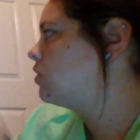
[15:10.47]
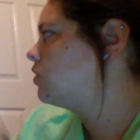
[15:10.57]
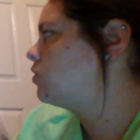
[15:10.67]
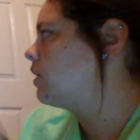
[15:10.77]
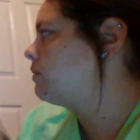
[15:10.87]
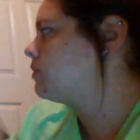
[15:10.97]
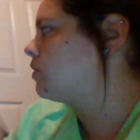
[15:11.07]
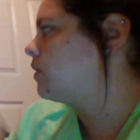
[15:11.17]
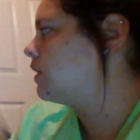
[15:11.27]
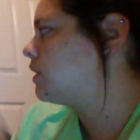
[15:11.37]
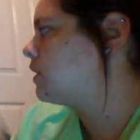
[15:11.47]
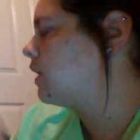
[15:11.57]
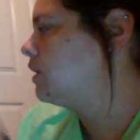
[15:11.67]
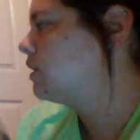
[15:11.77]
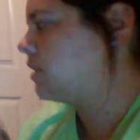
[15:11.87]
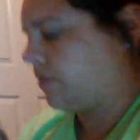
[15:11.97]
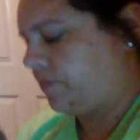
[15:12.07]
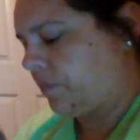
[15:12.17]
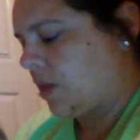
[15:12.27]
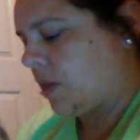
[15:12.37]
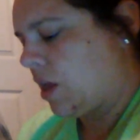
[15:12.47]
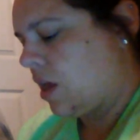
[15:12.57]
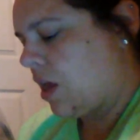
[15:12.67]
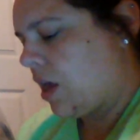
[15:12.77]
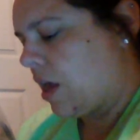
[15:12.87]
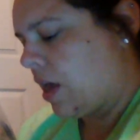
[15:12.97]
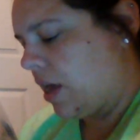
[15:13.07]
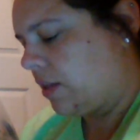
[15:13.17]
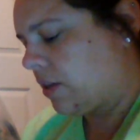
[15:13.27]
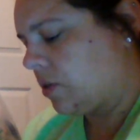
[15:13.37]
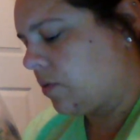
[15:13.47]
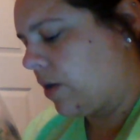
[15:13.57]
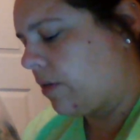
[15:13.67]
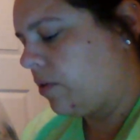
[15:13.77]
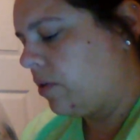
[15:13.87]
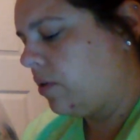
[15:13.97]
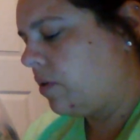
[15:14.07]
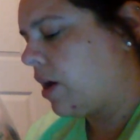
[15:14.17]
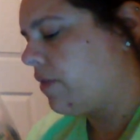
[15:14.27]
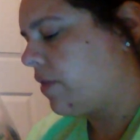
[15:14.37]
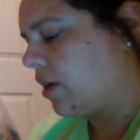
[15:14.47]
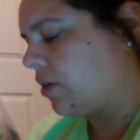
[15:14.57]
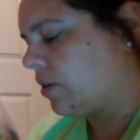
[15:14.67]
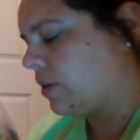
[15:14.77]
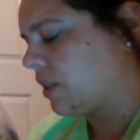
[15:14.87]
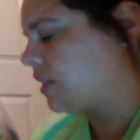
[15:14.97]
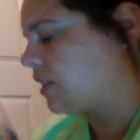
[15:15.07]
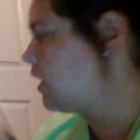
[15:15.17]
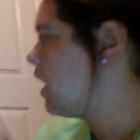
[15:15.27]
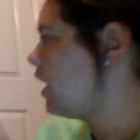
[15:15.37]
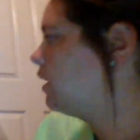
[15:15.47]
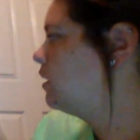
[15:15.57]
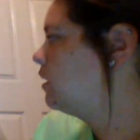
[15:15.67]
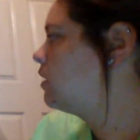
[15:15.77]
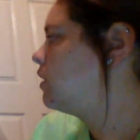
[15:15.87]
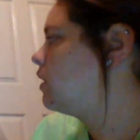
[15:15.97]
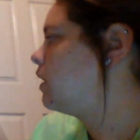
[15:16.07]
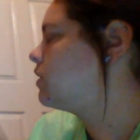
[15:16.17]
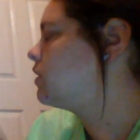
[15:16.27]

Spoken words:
2 times 3 is 6. And the square root of 169 is